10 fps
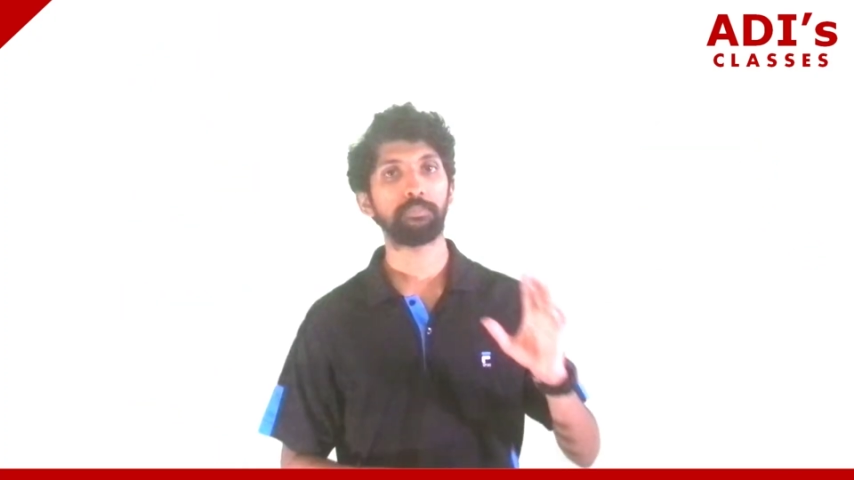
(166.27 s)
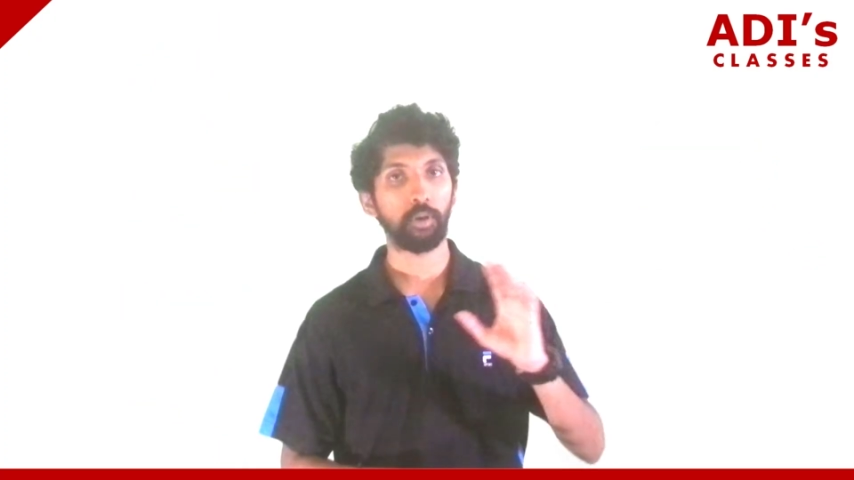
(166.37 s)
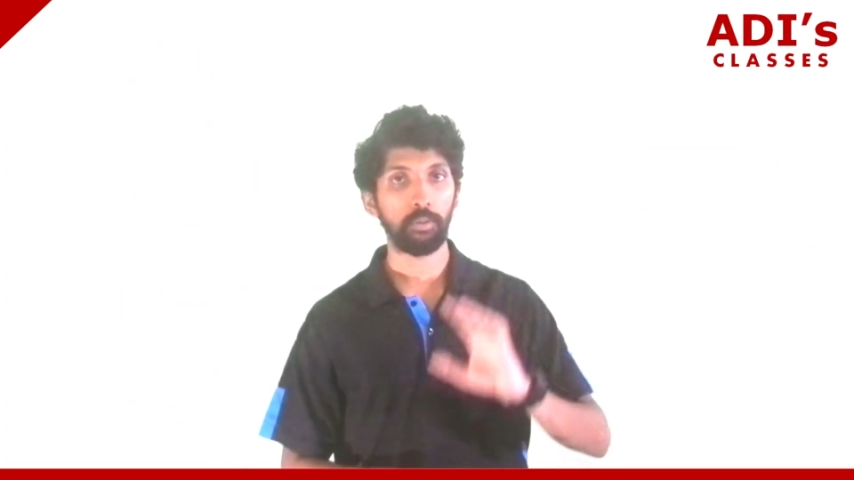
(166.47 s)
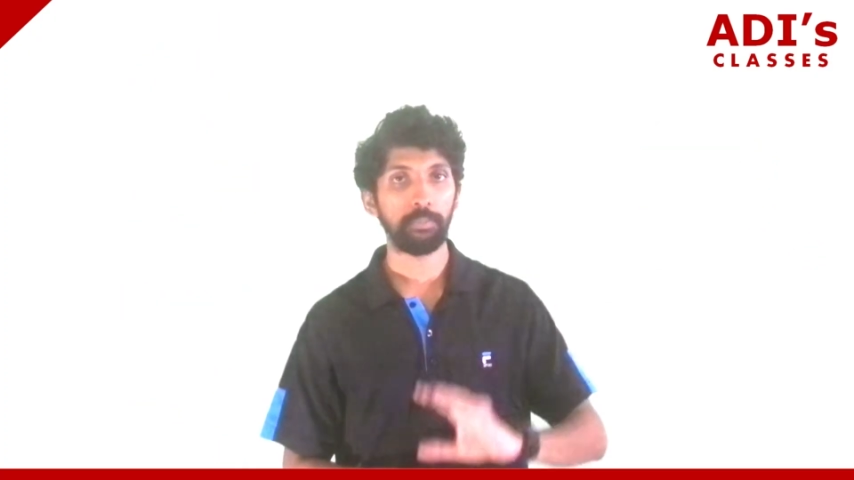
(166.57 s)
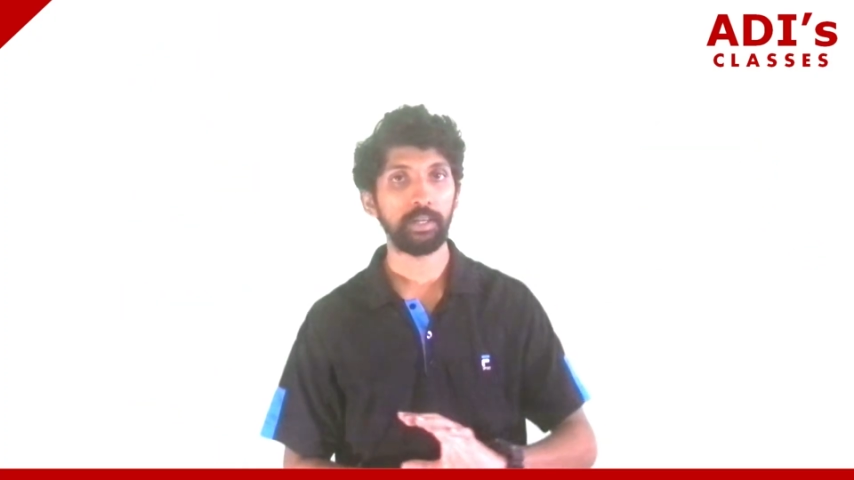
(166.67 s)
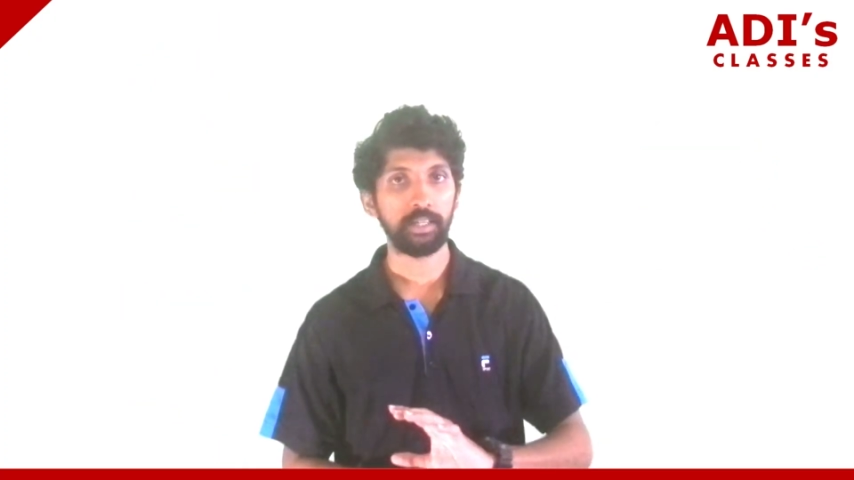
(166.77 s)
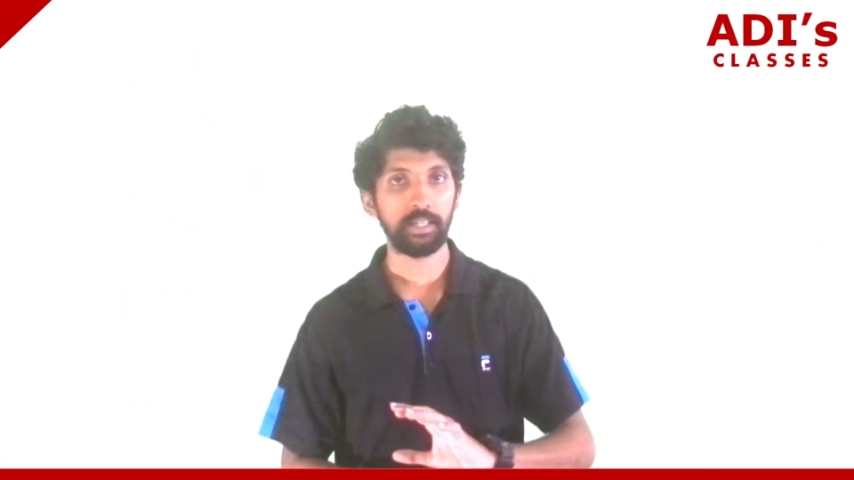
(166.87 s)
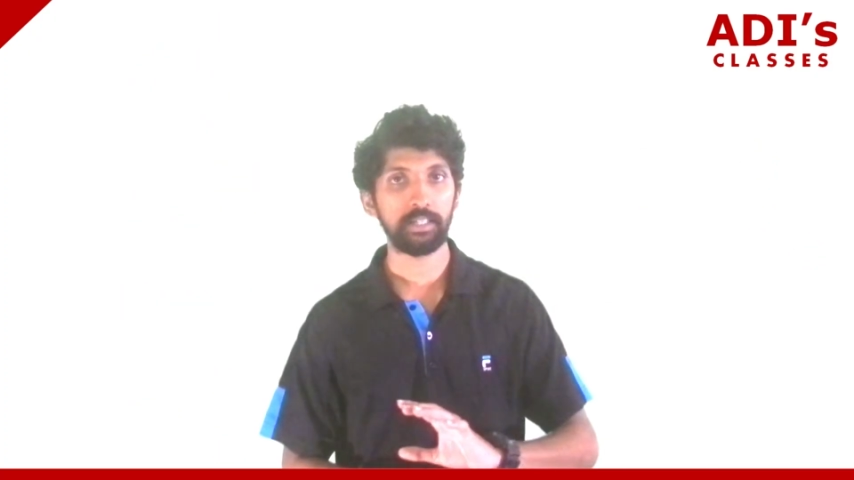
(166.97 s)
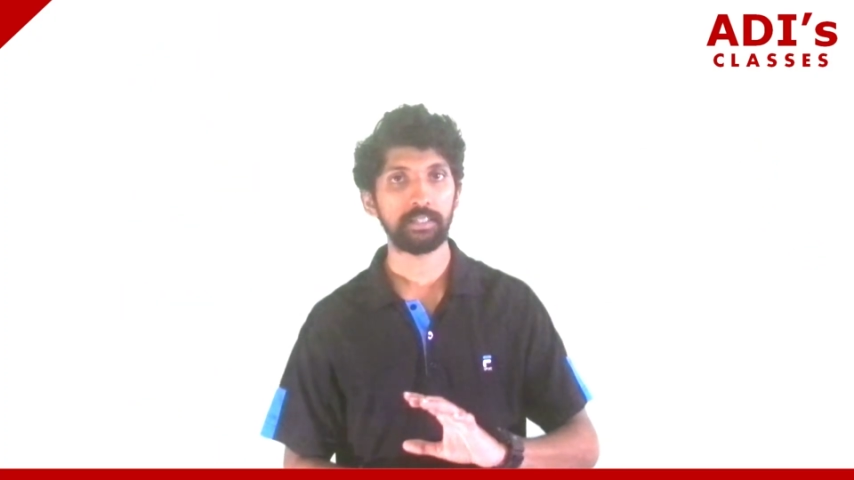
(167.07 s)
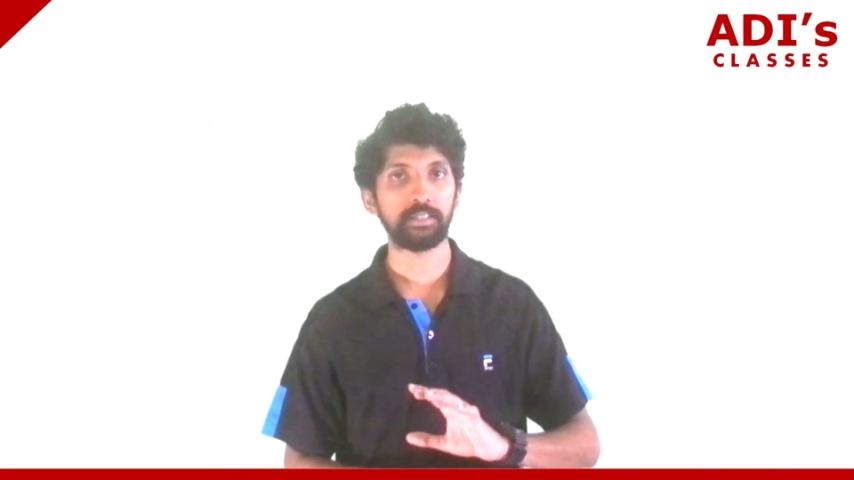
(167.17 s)

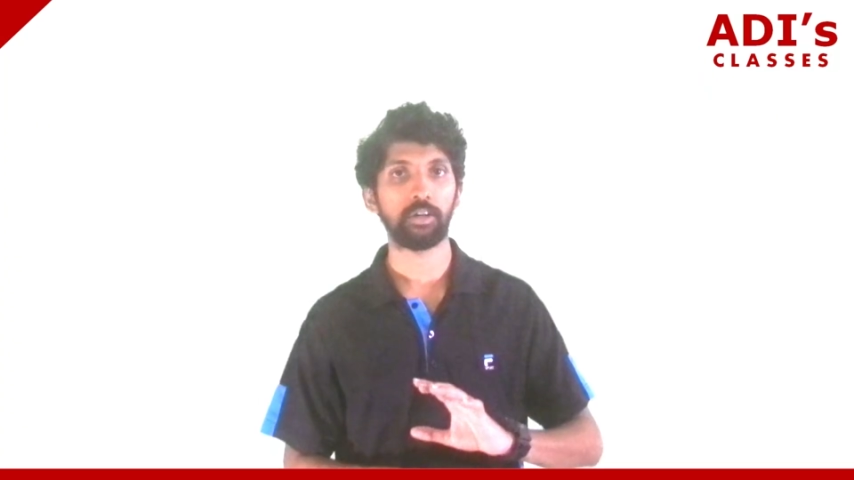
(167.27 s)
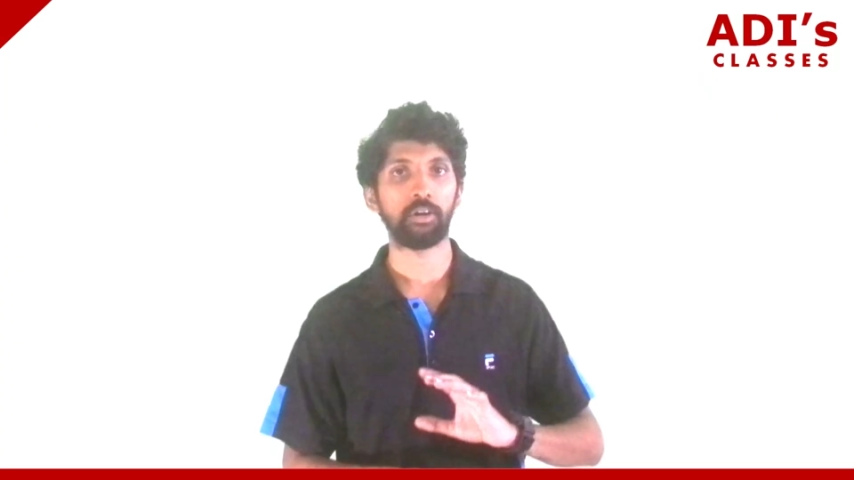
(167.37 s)
properties